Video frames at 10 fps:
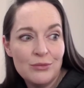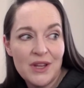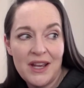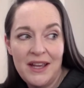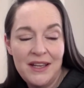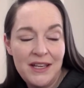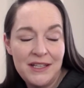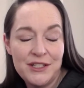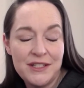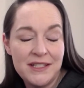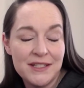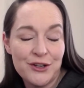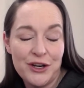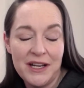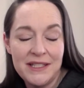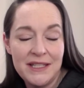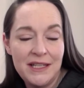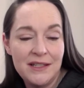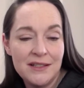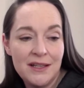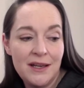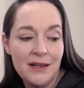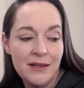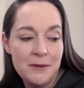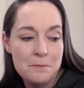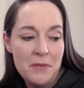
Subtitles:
it just is crazy. One